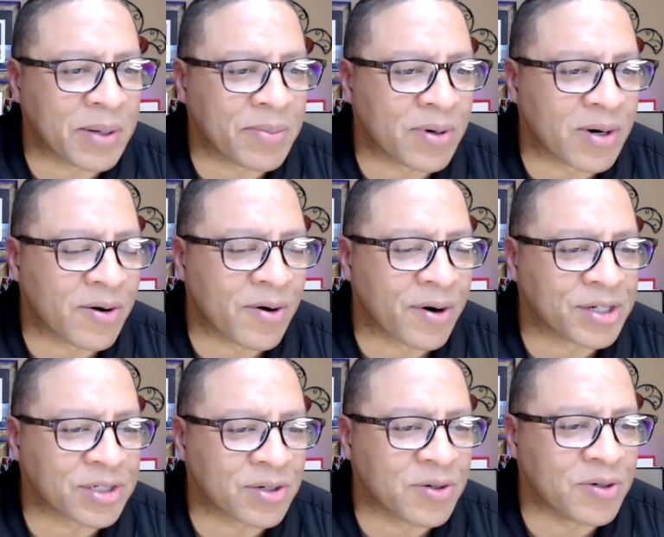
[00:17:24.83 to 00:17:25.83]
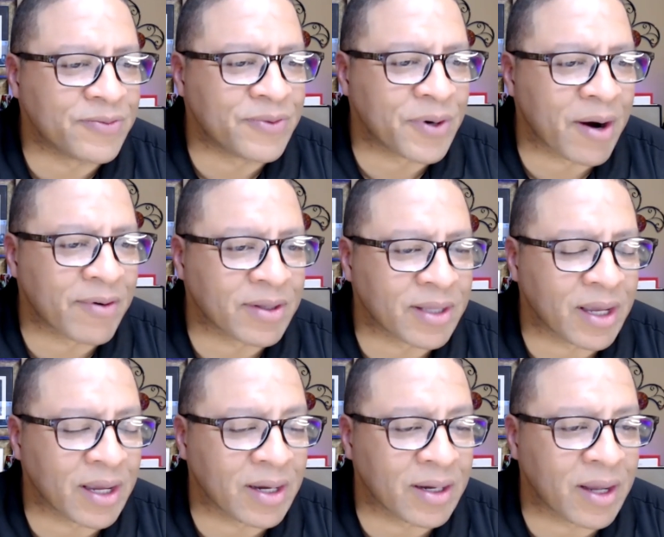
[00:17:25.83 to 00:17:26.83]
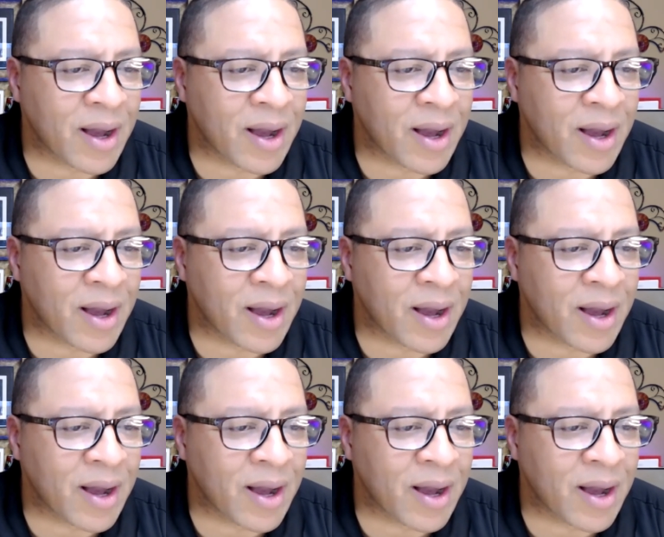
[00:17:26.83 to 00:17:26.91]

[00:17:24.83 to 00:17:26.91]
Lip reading: people are going to school for everything,